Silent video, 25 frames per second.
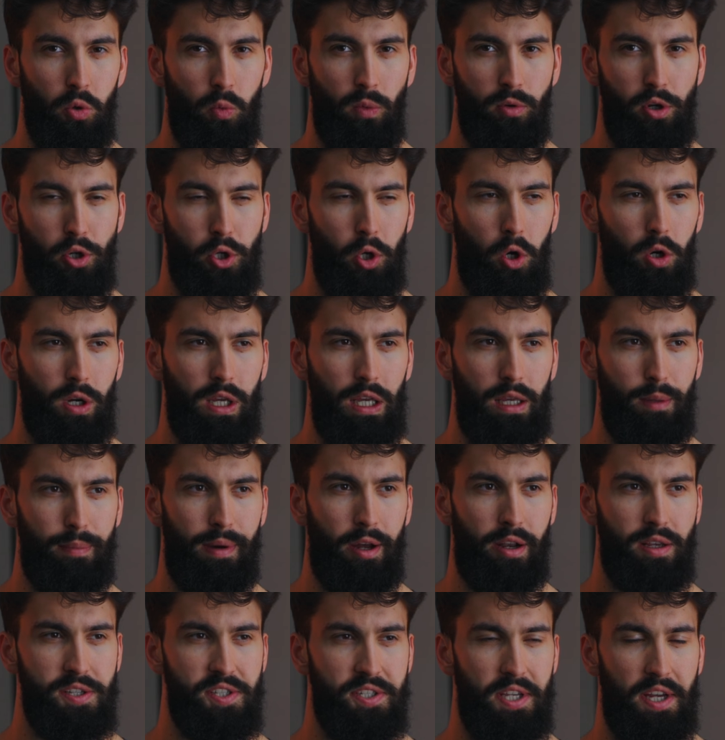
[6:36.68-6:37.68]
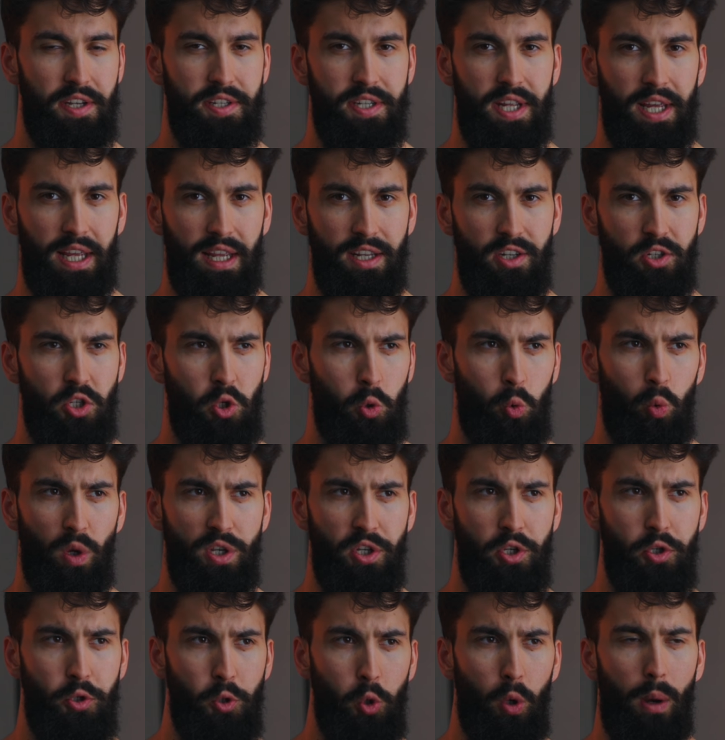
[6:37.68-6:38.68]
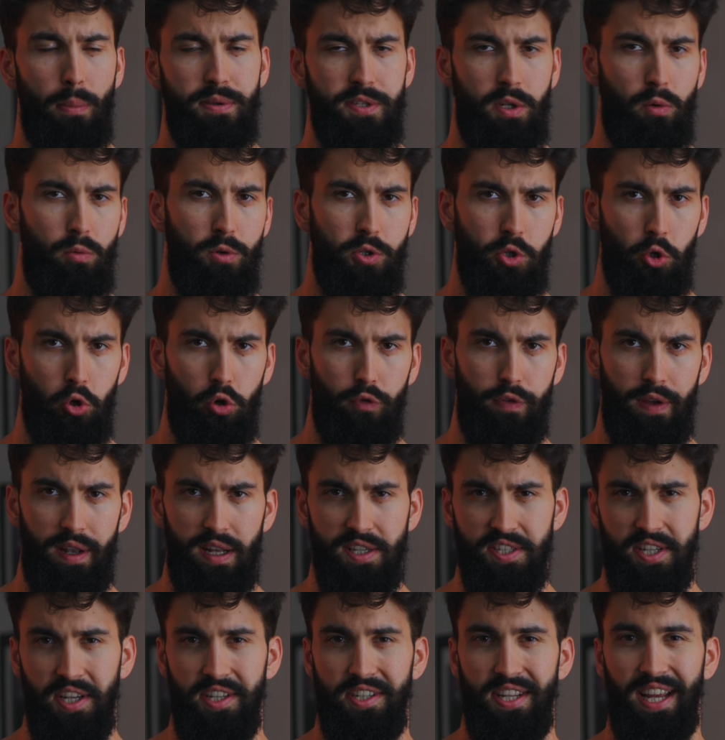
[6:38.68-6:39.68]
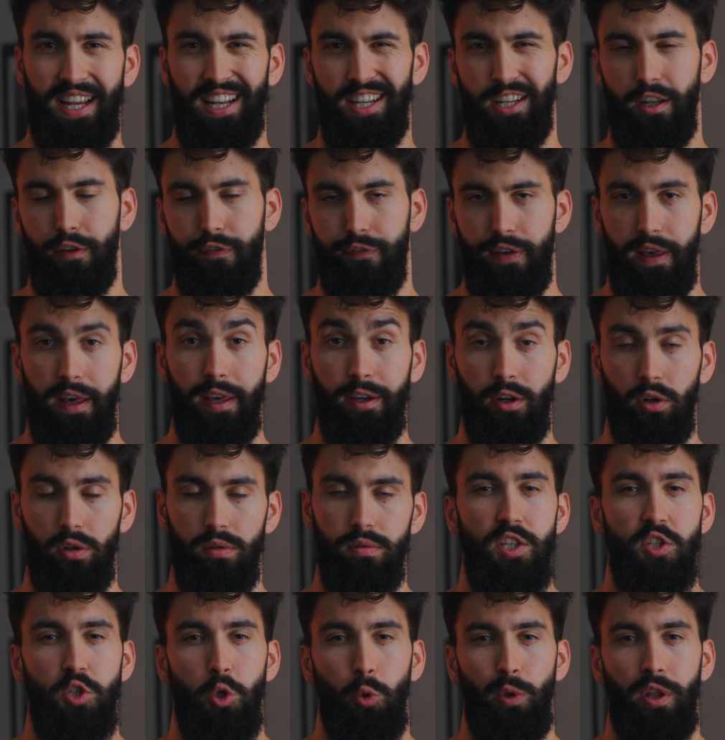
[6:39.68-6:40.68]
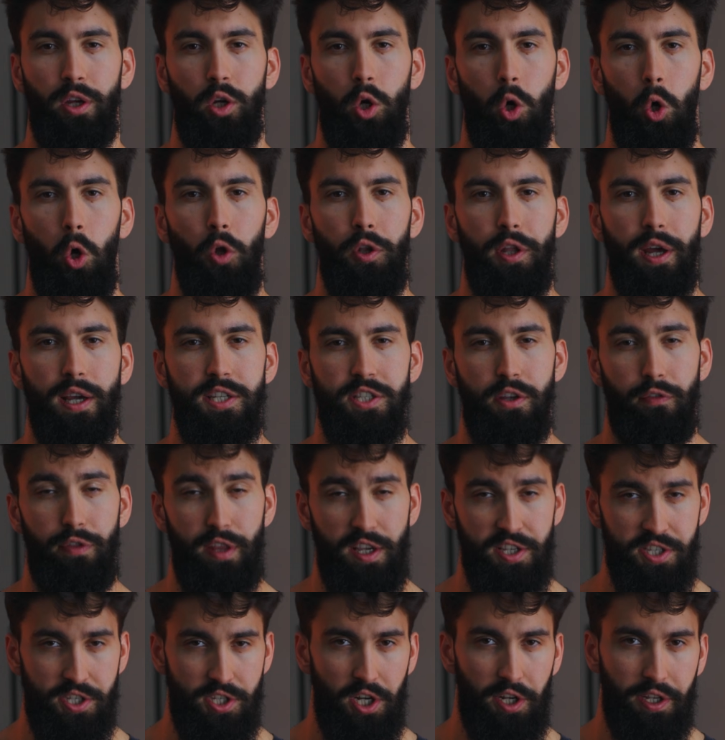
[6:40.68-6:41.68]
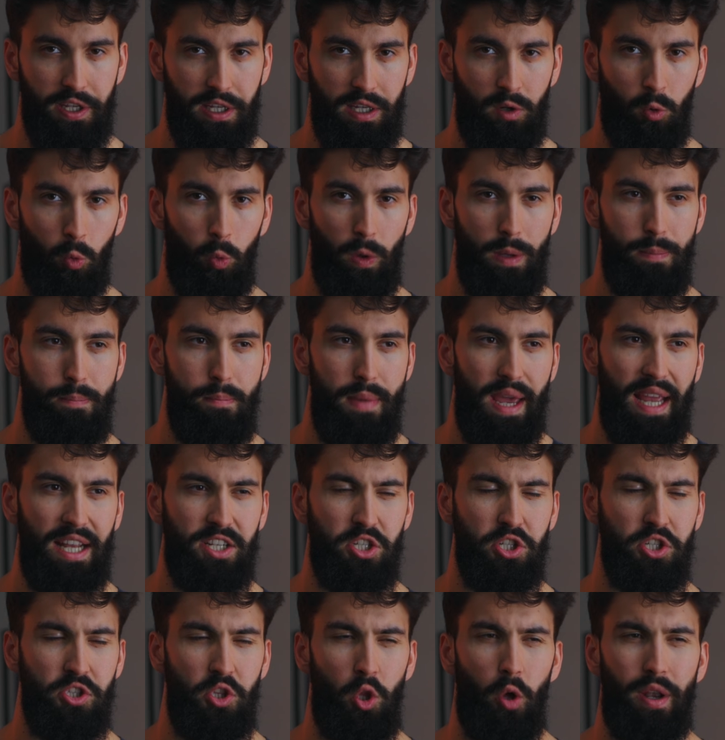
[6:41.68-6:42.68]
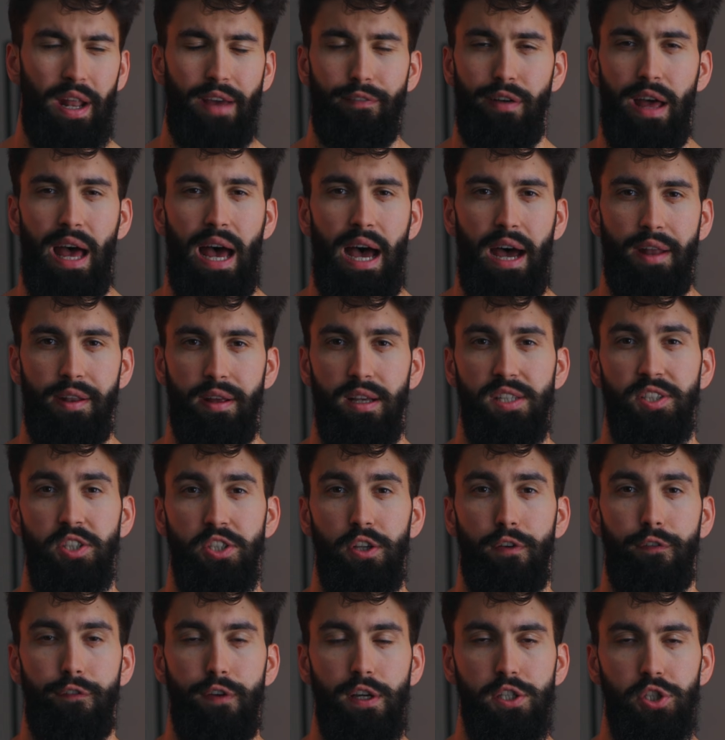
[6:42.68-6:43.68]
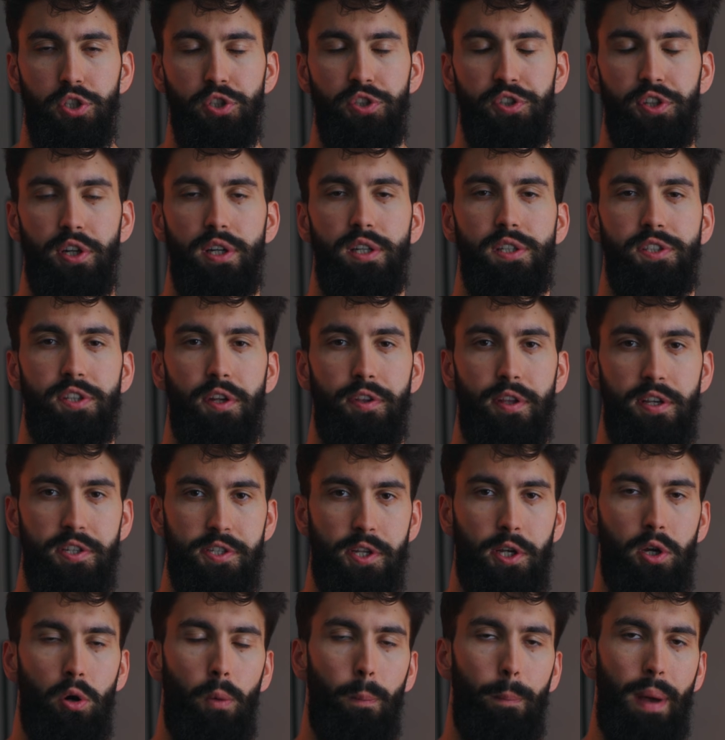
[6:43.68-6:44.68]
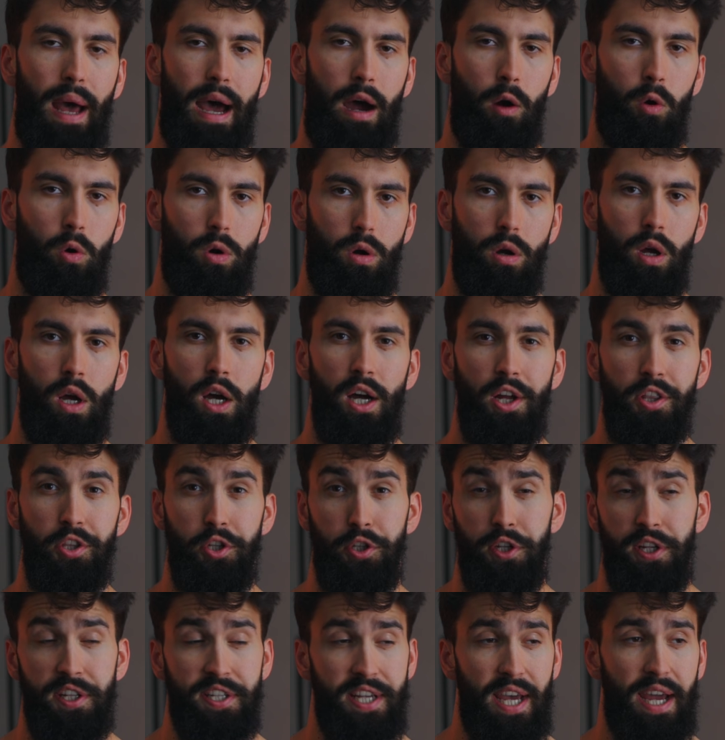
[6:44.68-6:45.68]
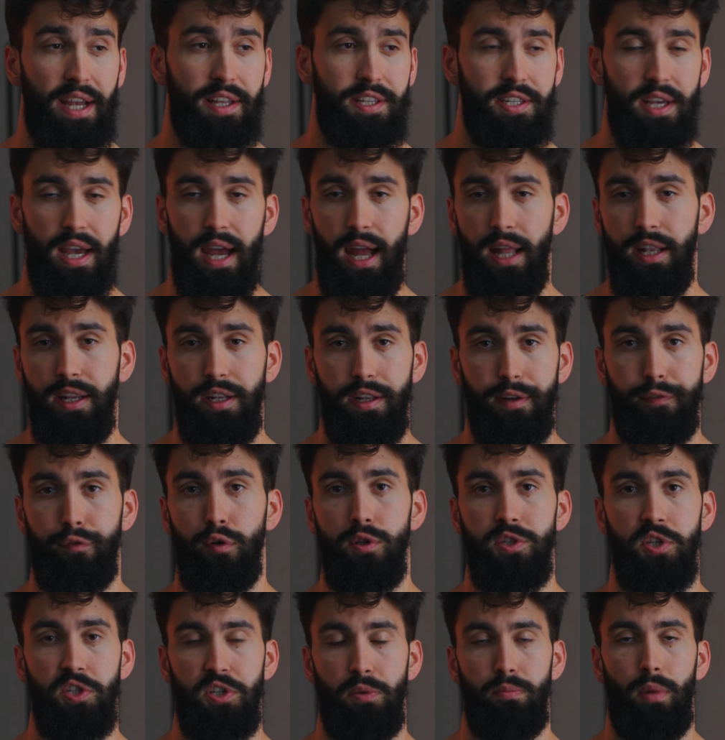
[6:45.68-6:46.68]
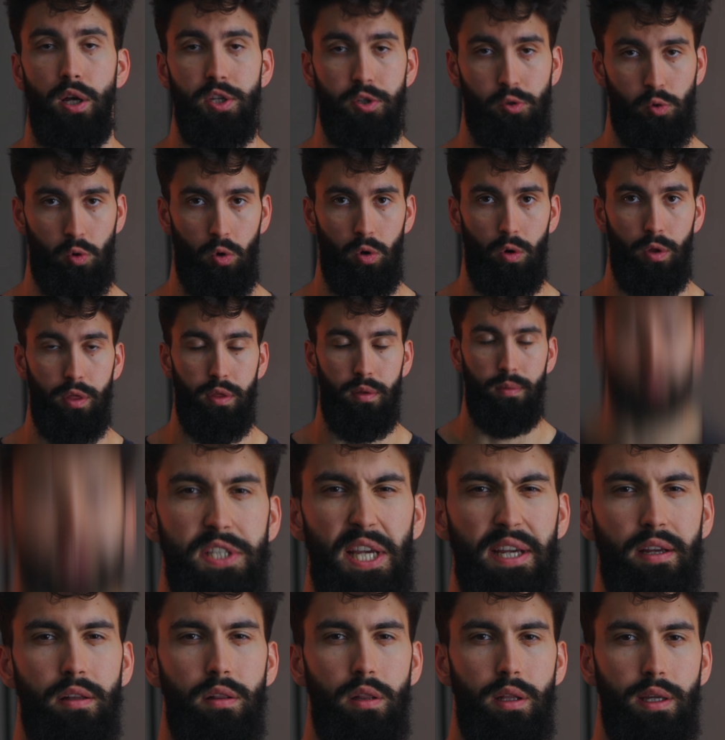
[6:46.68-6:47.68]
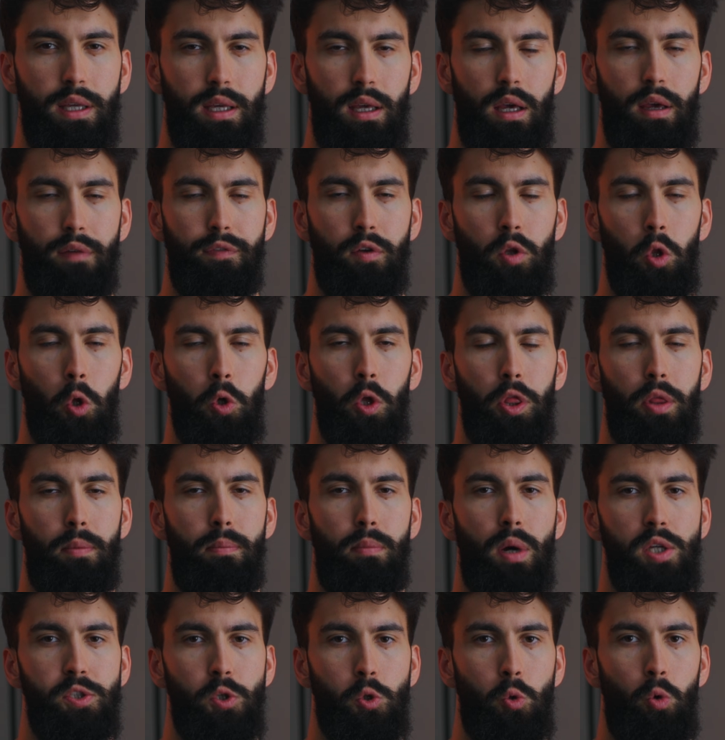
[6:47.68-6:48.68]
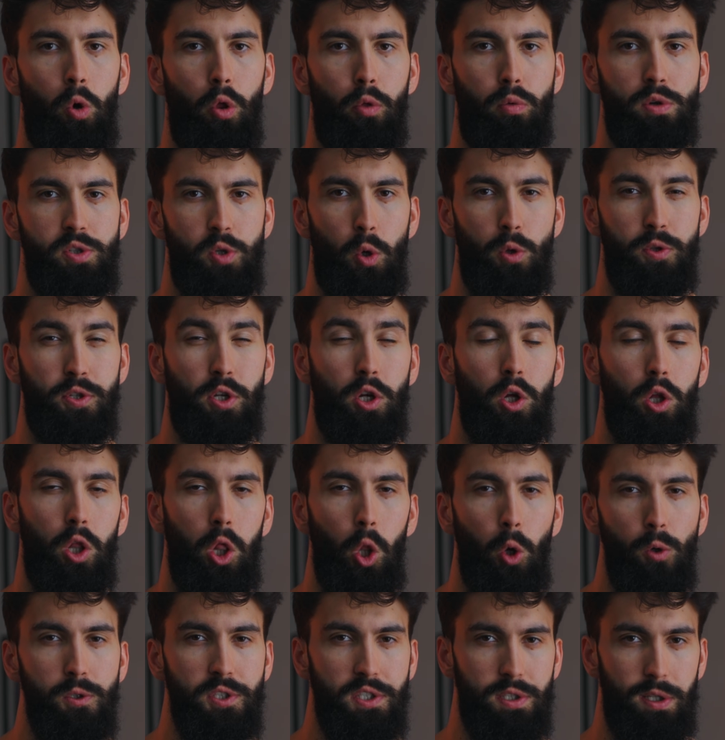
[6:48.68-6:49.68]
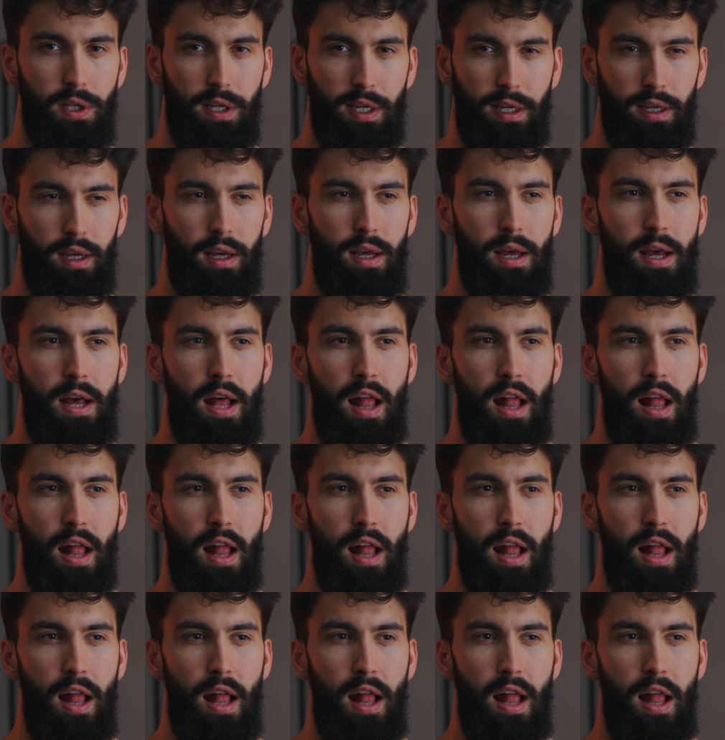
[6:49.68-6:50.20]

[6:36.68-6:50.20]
when you're talking about a set taken to 1 to 2 reps in reserve and a set taken to failure. And so in the context of this study, we may just not have had sufficient statistical power to detect any differences in muscle growth. Secondly, if you look at the muscle growth results closely,